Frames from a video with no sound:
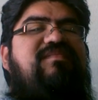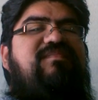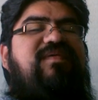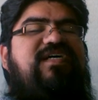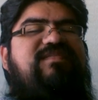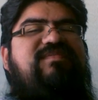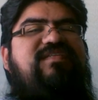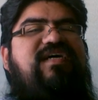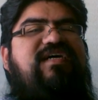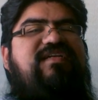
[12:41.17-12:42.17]
but
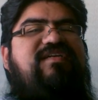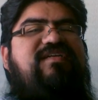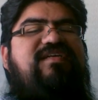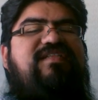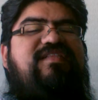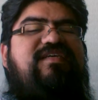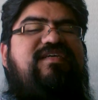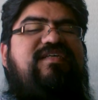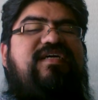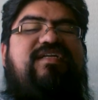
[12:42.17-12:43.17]
possibly not in
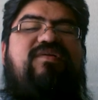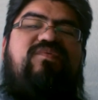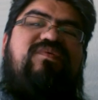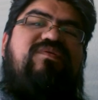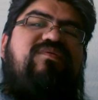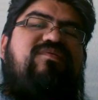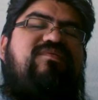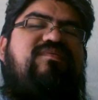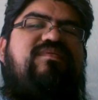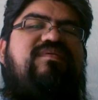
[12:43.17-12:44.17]
the
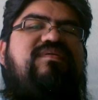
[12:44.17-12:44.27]
rural